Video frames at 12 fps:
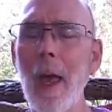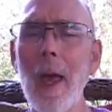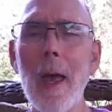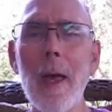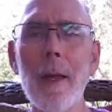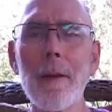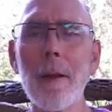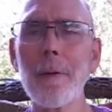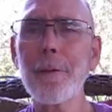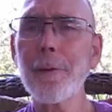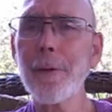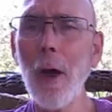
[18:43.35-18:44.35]
and
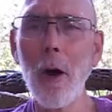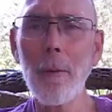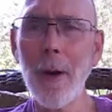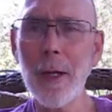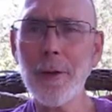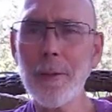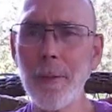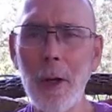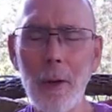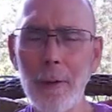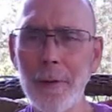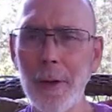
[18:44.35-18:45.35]
so much
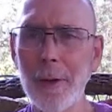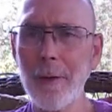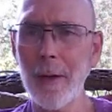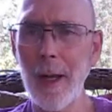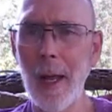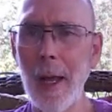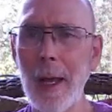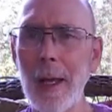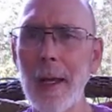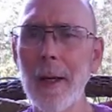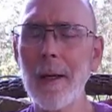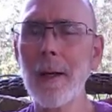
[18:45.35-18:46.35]
music
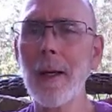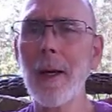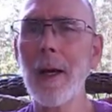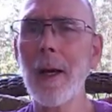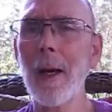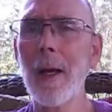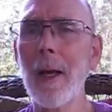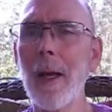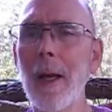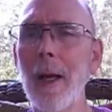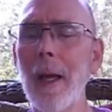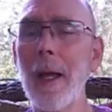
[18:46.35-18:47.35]
today
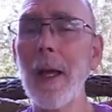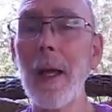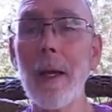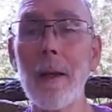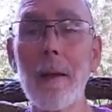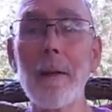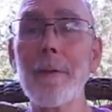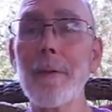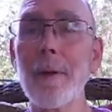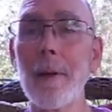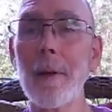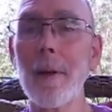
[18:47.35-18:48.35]

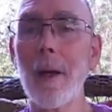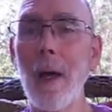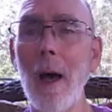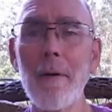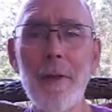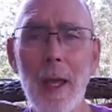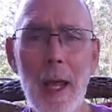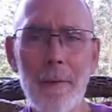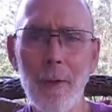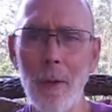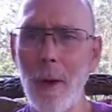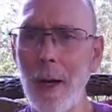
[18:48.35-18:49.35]
is of the
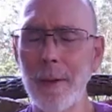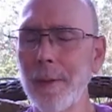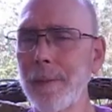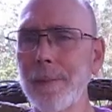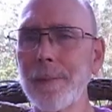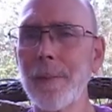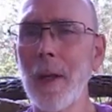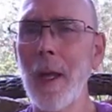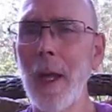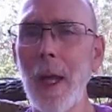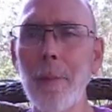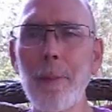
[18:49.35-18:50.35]
evil one.
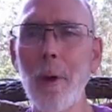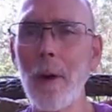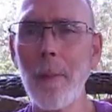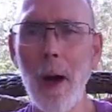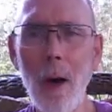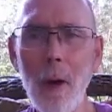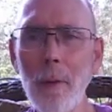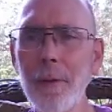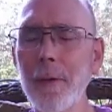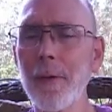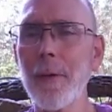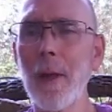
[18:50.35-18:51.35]
It
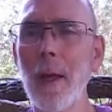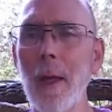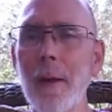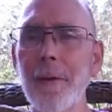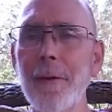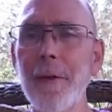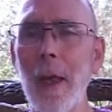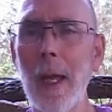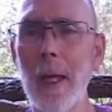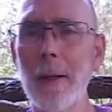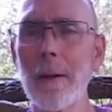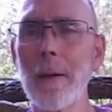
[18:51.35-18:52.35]
promotes
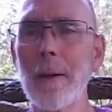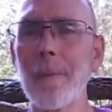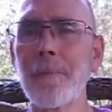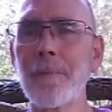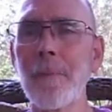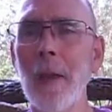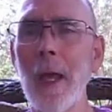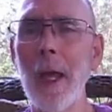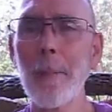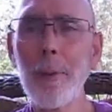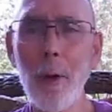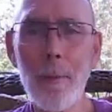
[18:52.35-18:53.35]
sin.
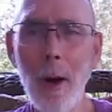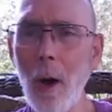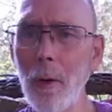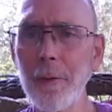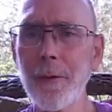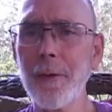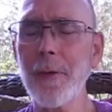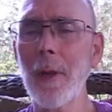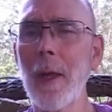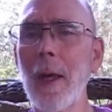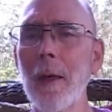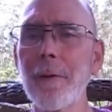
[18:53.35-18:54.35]
It promotes
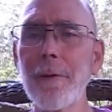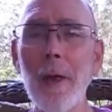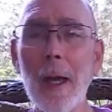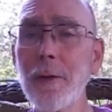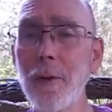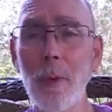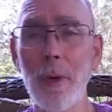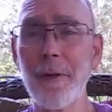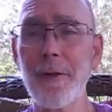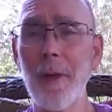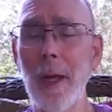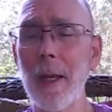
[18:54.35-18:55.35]
sexual
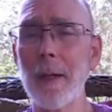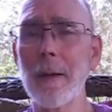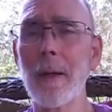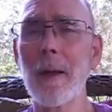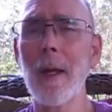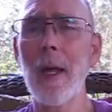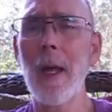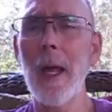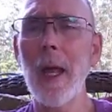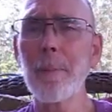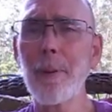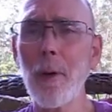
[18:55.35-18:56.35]
sin.
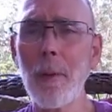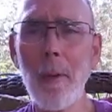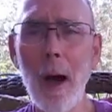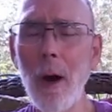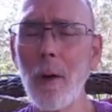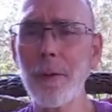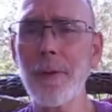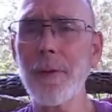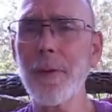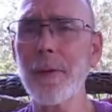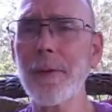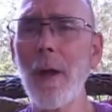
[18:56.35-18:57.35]
It
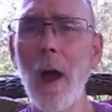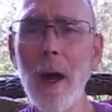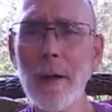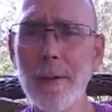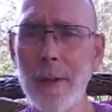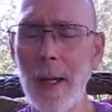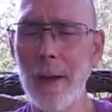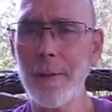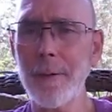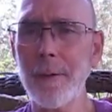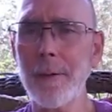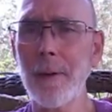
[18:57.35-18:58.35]
promotes
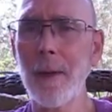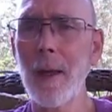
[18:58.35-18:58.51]
darkness.